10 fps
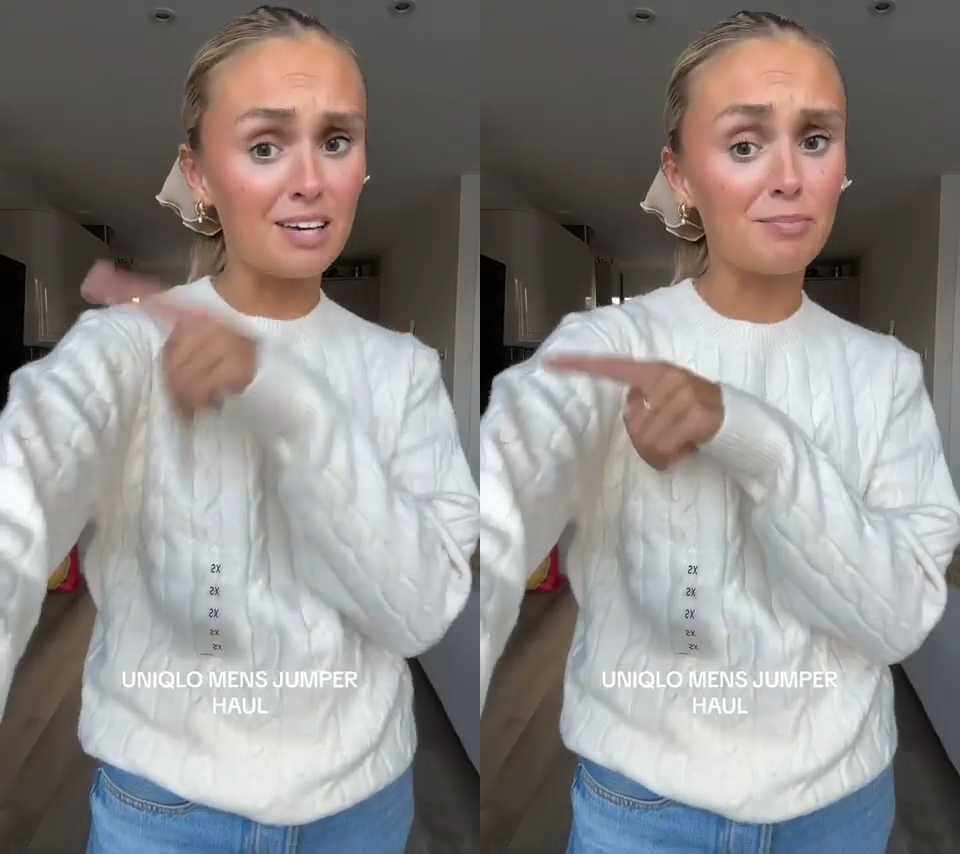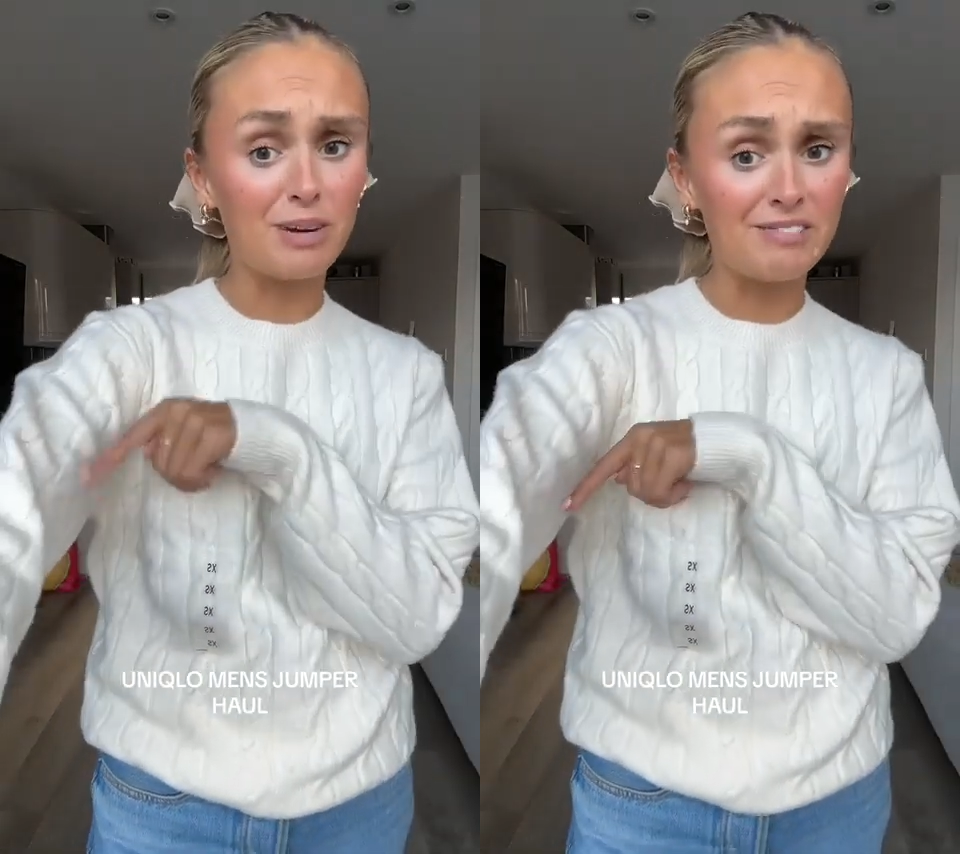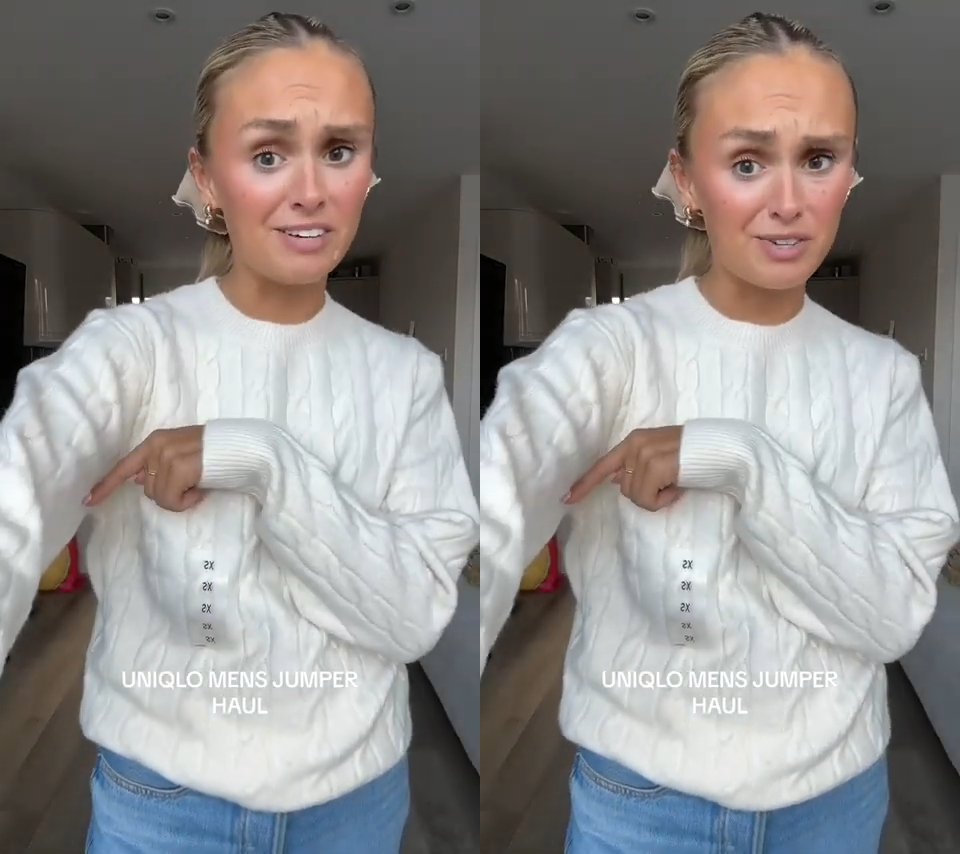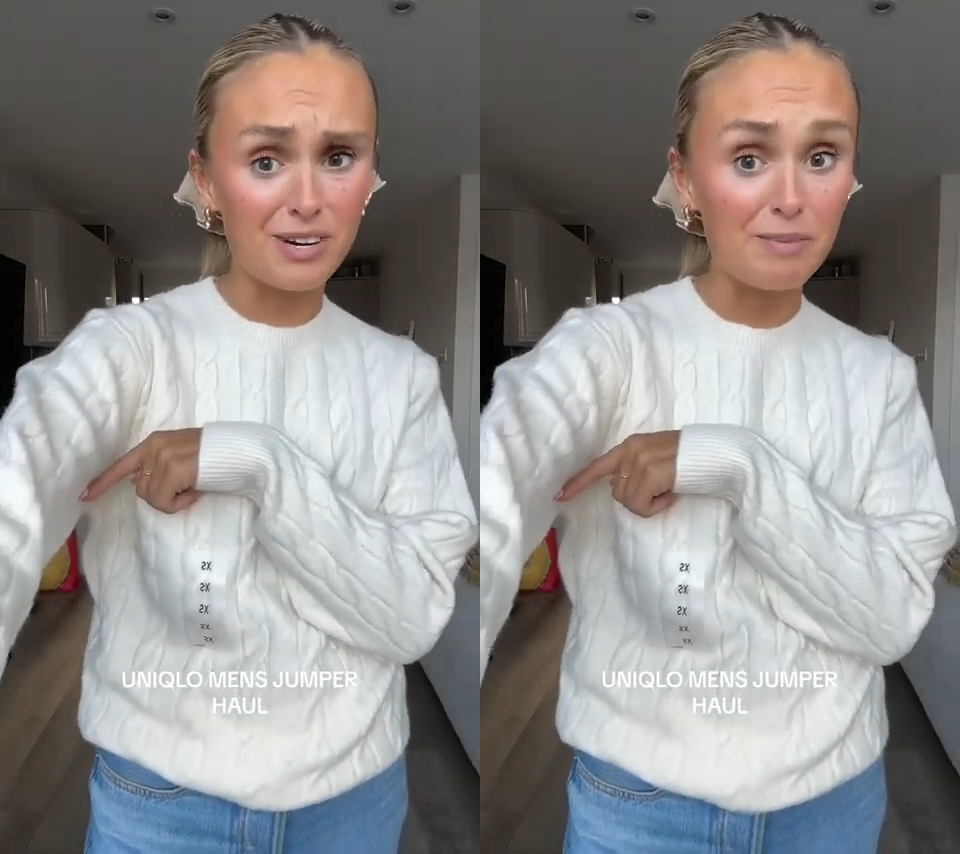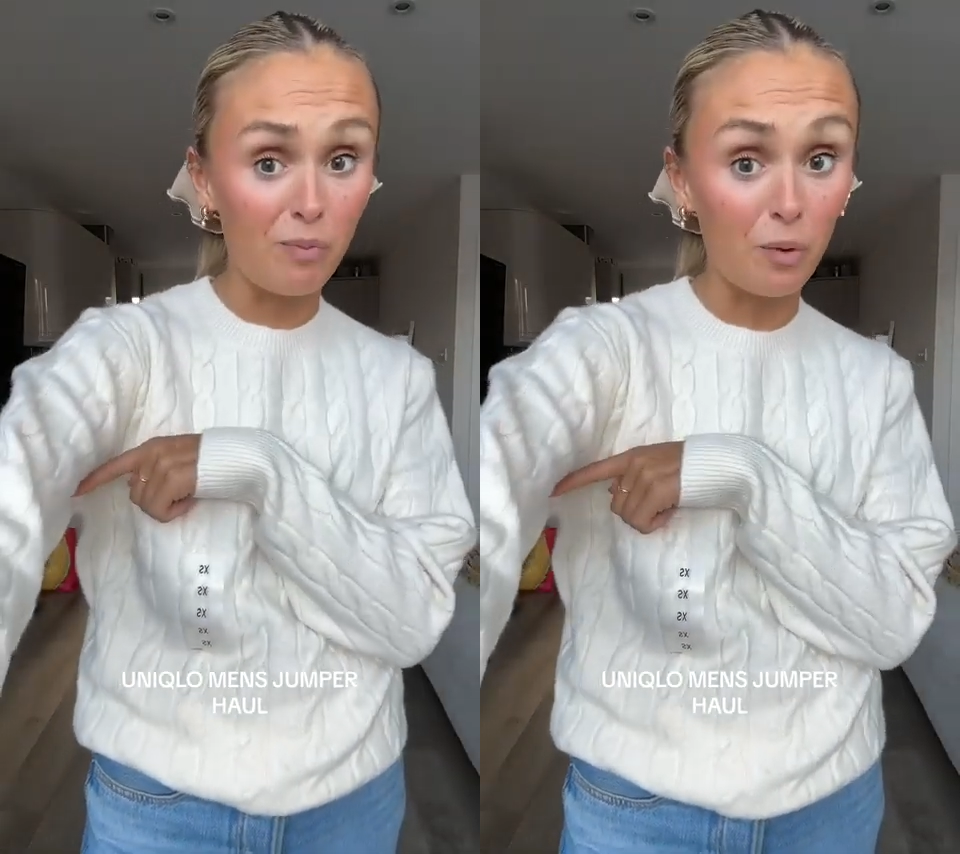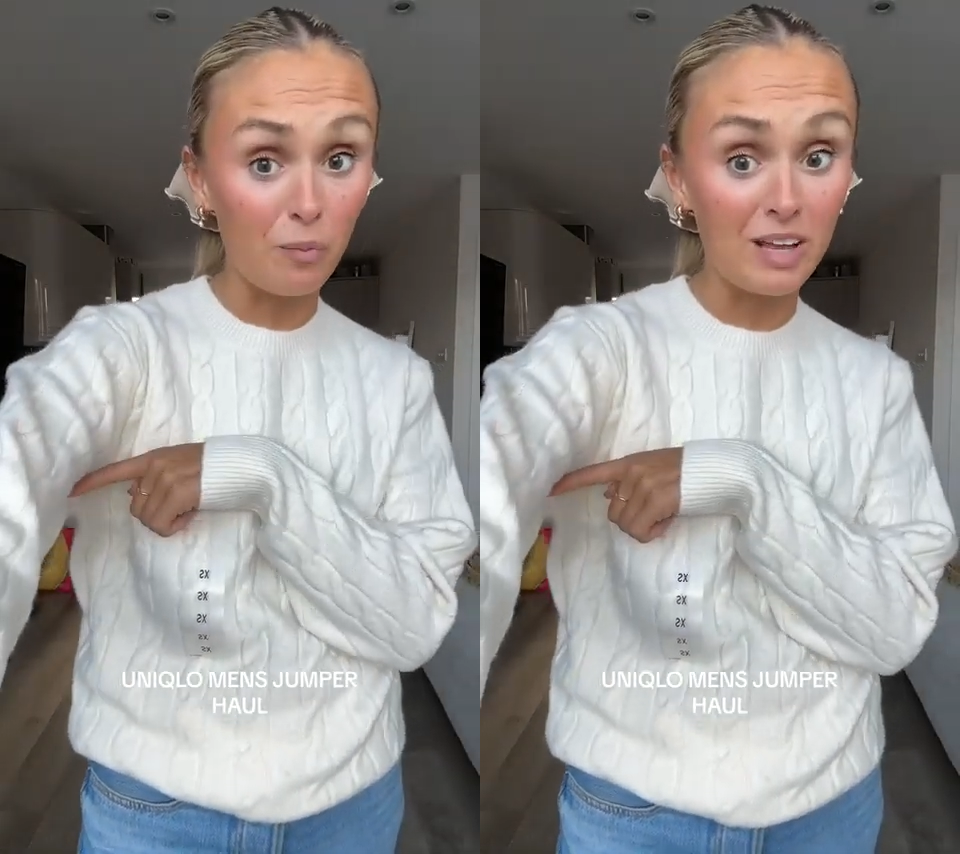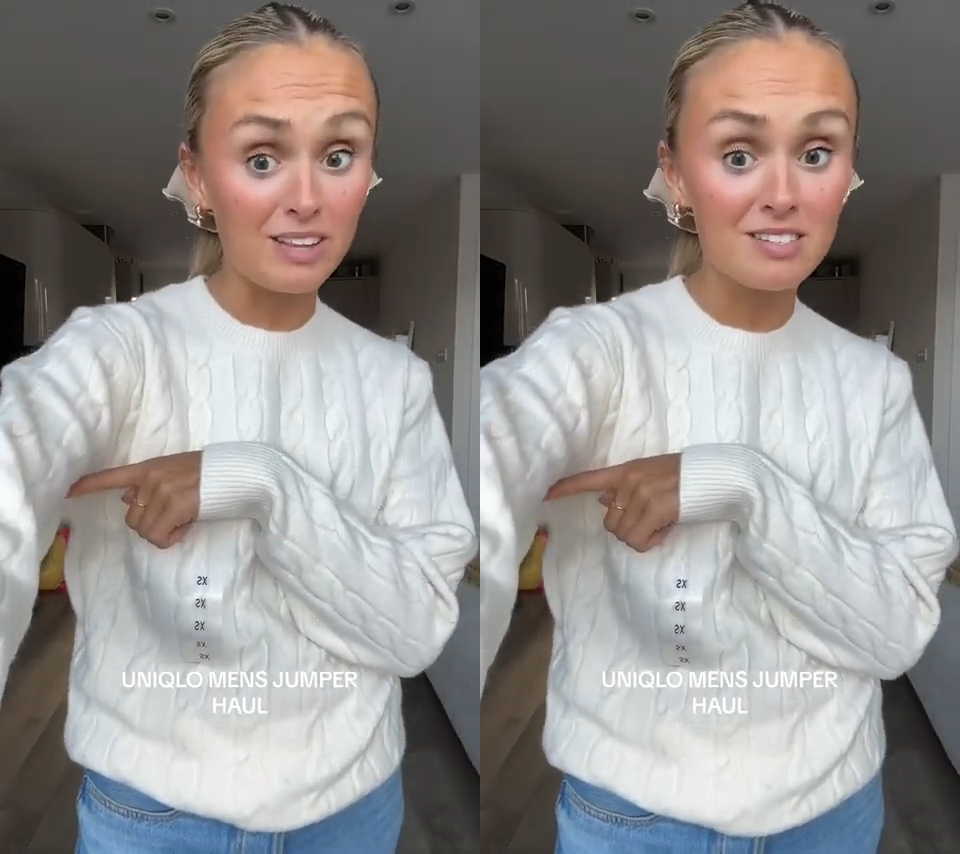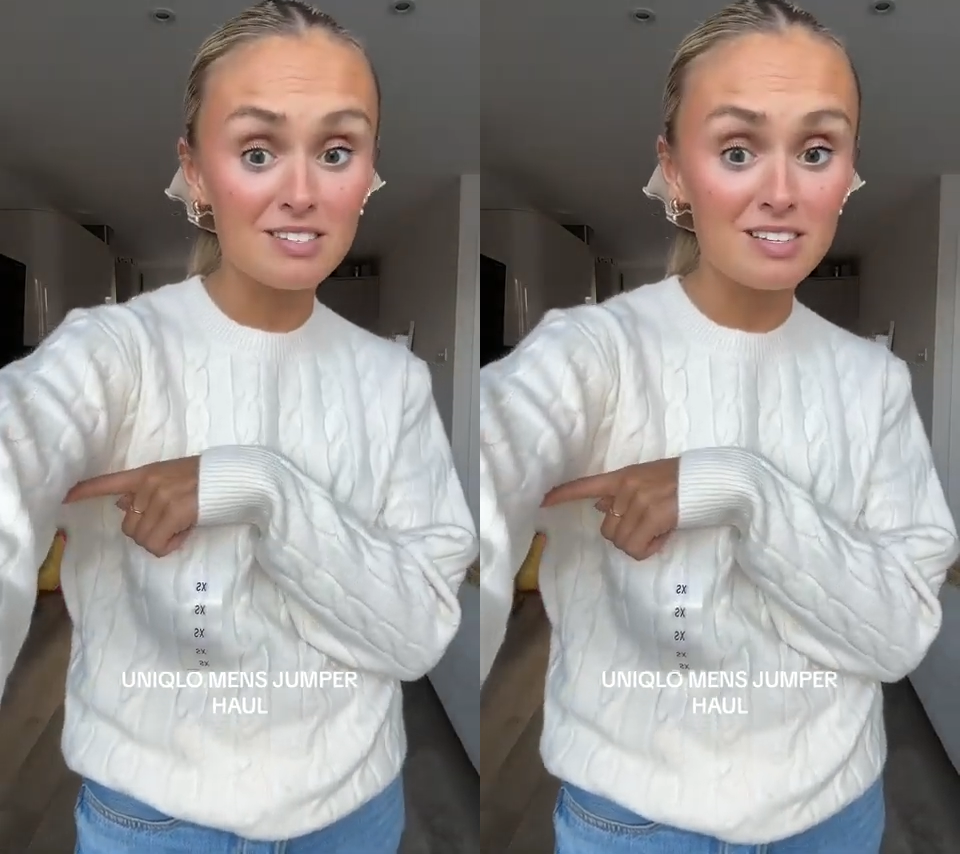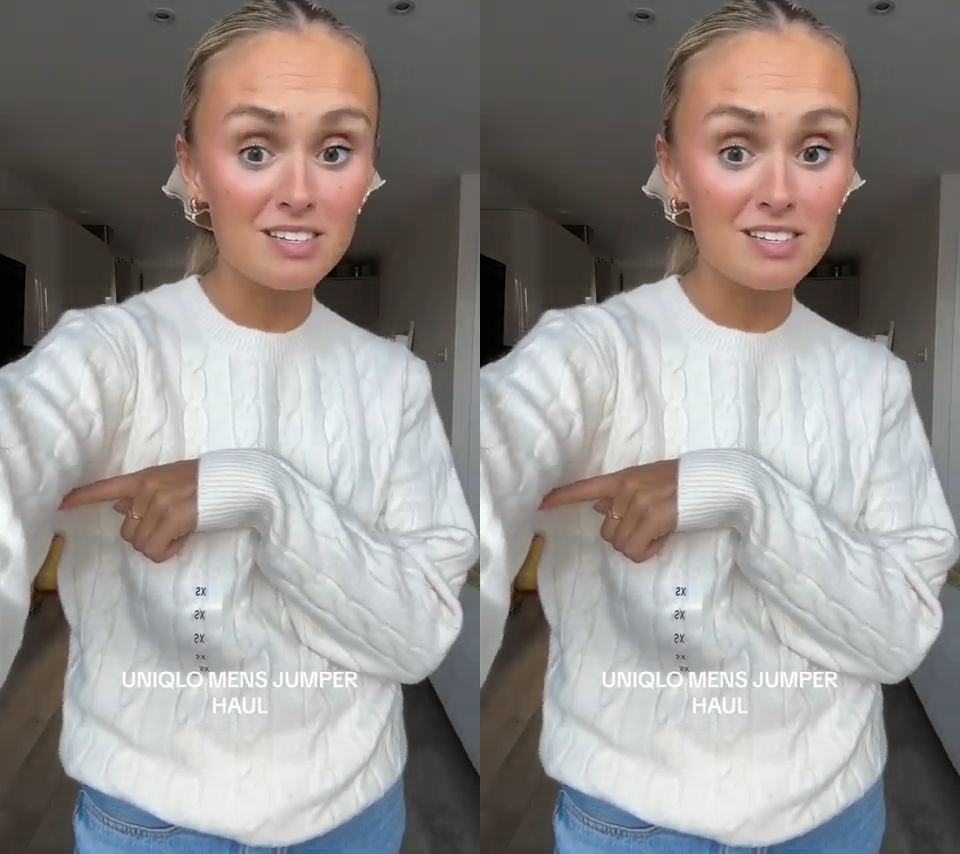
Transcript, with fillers: previous cream one wins.